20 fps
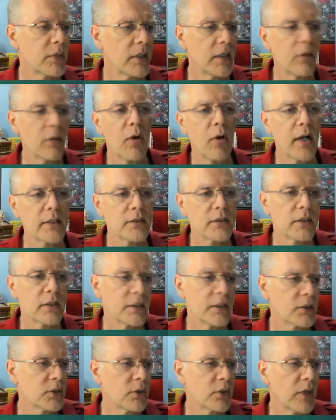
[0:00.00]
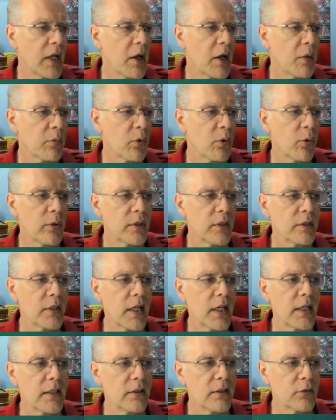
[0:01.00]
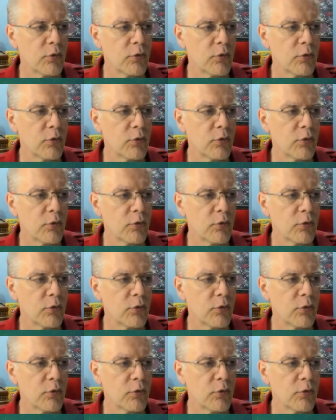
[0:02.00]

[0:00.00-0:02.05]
And watch this. So now I'm going to take